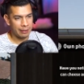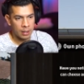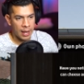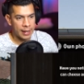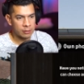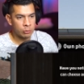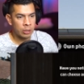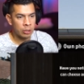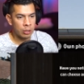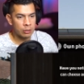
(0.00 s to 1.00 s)
Guys, we
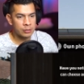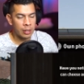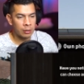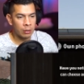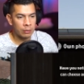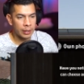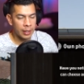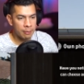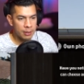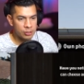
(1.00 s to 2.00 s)
could use our own
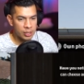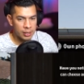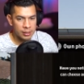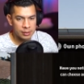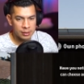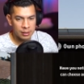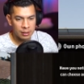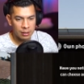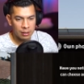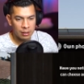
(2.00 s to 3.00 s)
images.
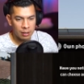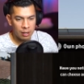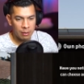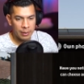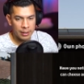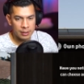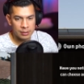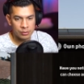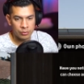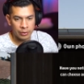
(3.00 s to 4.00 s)
Oh man,
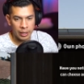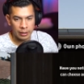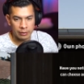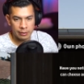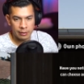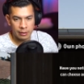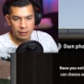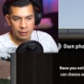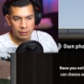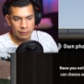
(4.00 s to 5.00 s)
this is great.
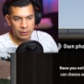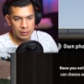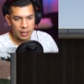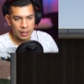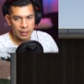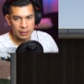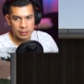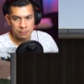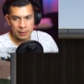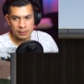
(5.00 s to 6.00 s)
First, I gotta get
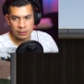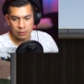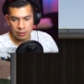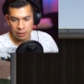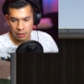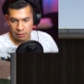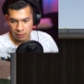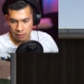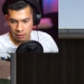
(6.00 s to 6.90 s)
this place in order though.